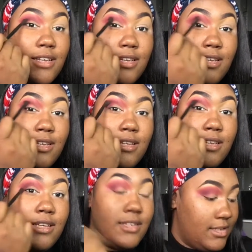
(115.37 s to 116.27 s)
Now I'm
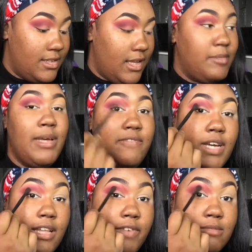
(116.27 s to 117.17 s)
going in with this
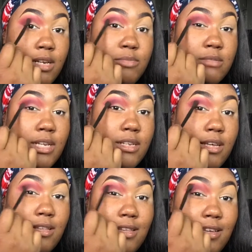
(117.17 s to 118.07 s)
purple from the
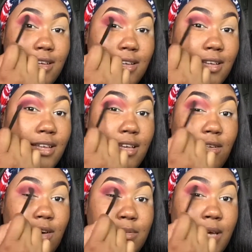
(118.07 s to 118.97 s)
ColourPop
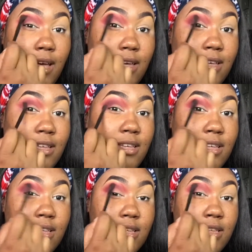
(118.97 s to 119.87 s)
palette.
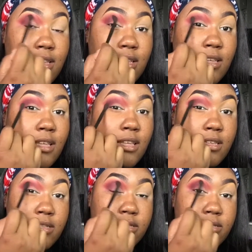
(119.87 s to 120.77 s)
I love this
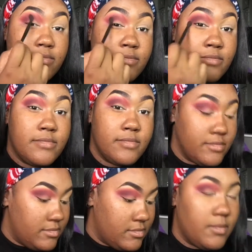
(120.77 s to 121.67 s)
palette. As you can
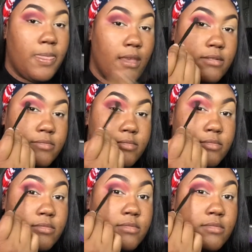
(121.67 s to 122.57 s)
see, a lot of the shades were